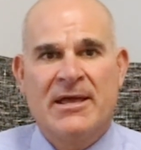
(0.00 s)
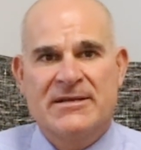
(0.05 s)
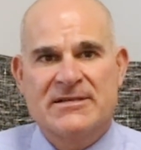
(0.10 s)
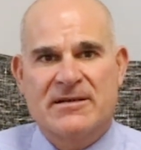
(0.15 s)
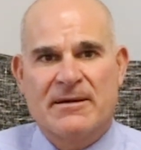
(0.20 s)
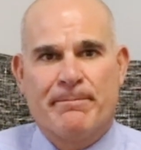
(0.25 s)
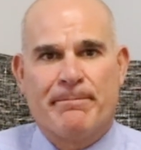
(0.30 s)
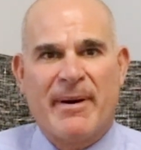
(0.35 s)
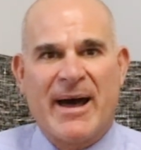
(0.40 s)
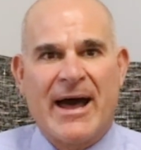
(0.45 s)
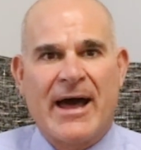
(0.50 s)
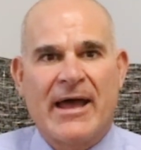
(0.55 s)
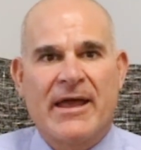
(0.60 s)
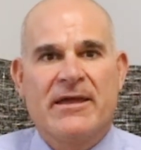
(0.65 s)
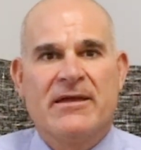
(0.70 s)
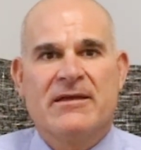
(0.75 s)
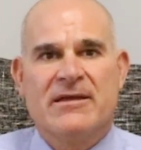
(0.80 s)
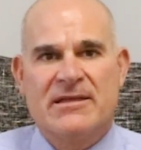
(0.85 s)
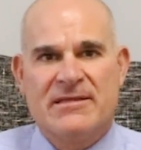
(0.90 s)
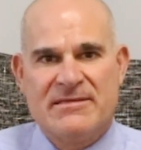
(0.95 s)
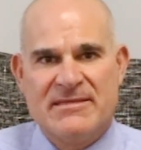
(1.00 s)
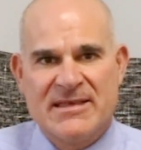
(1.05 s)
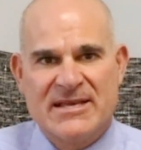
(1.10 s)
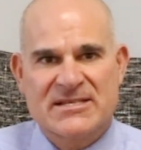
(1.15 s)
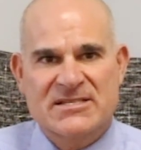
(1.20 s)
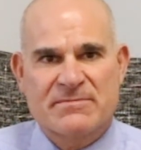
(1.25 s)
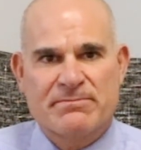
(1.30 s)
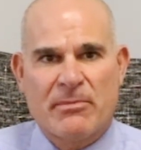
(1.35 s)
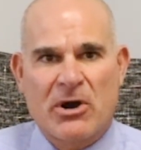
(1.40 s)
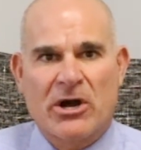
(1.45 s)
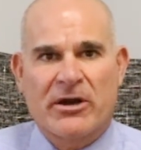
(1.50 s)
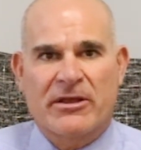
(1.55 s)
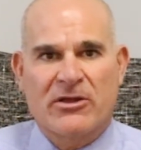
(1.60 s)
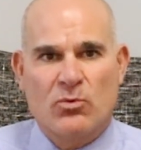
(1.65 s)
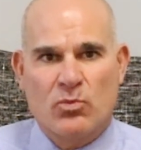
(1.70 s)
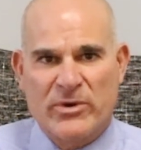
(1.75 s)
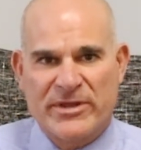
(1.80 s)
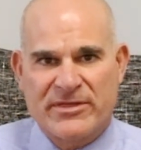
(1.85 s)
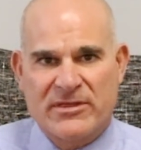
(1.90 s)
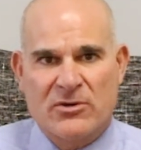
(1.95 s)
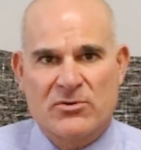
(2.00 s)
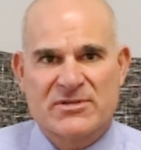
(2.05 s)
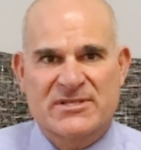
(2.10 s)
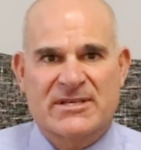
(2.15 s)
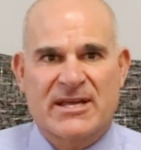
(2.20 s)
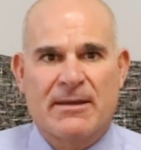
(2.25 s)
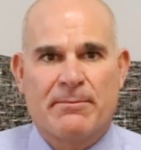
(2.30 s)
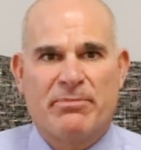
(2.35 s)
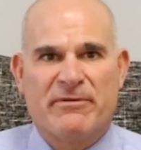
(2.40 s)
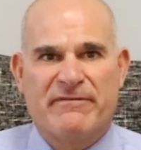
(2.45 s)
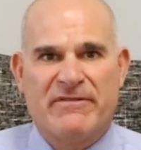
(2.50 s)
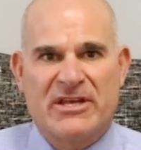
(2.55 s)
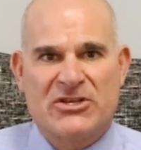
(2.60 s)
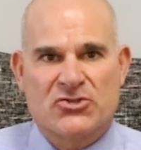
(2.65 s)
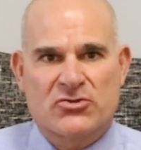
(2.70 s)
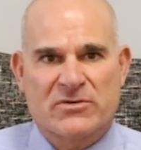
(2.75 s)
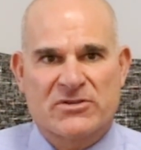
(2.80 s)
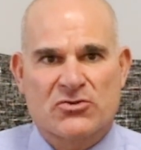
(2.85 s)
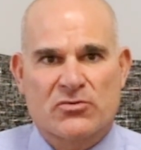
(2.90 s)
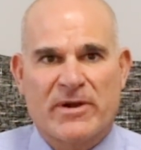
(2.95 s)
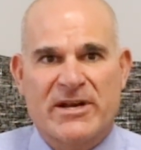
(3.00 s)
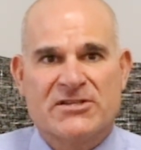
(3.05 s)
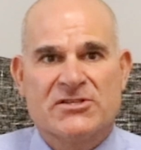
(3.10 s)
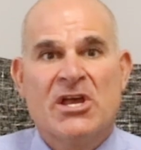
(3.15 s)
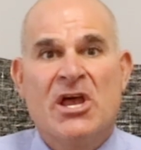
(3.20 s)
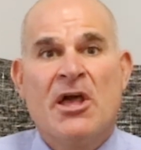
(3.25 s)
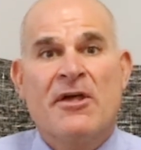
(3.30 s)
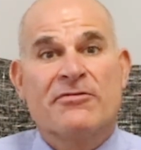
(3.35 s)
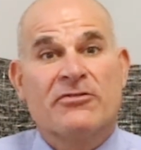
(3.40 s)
to buy in this market with those type of interest rates.